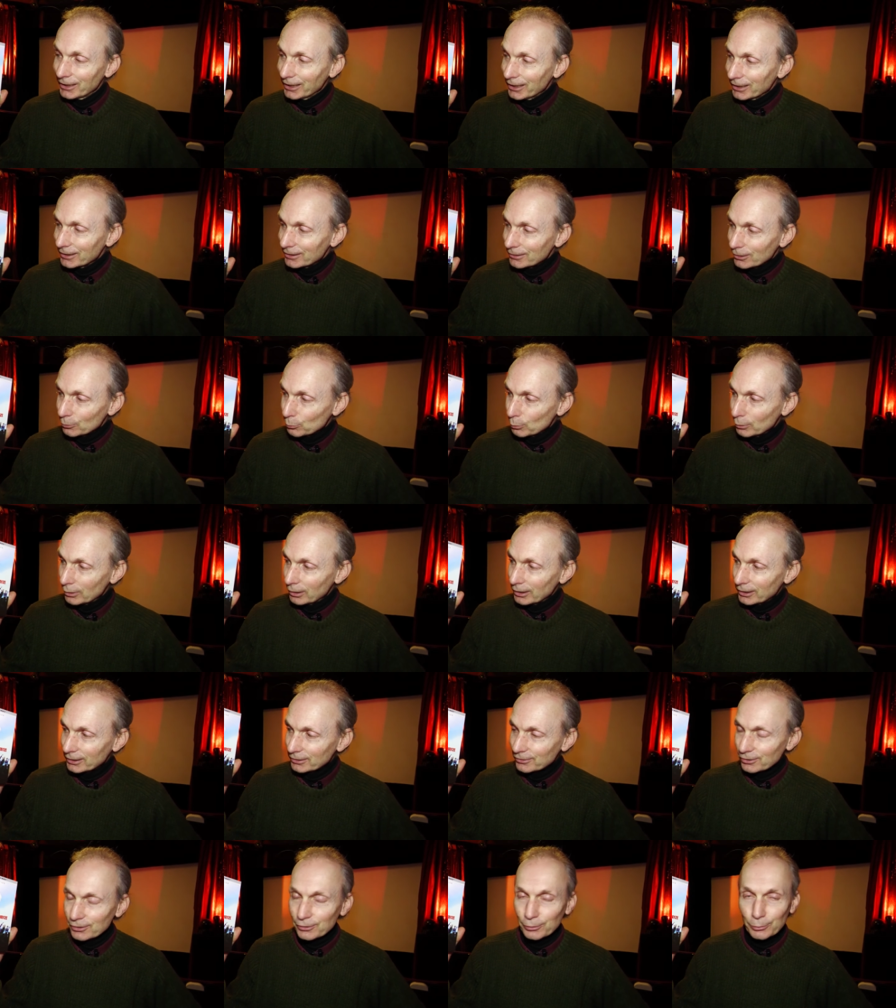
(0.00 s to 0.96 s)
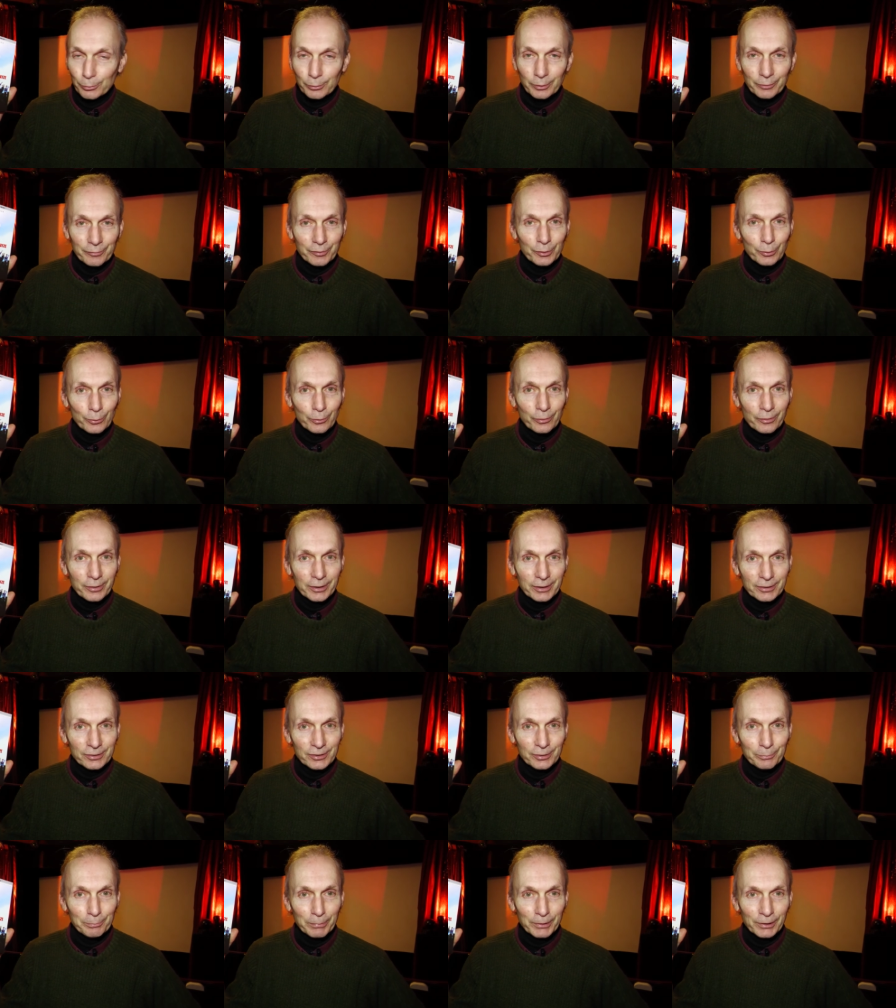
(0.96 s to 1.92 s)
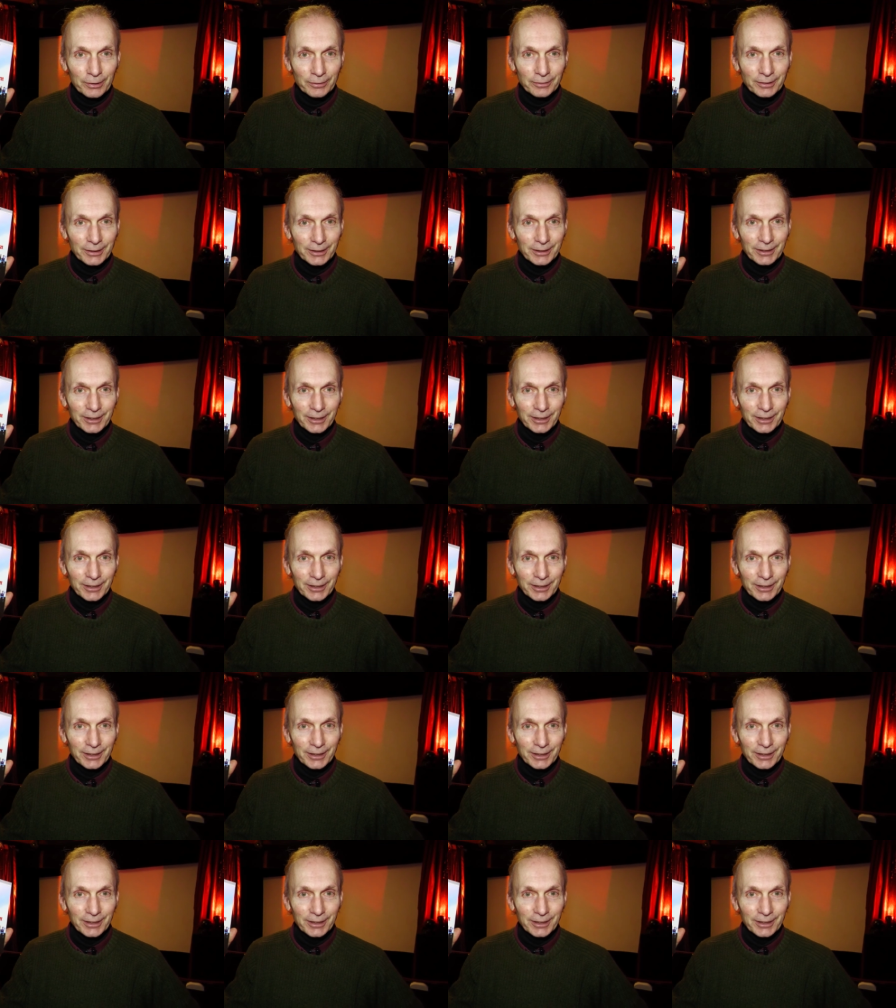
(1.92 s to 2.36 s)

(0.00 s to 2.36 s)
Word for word: and I would like to do a review of this, but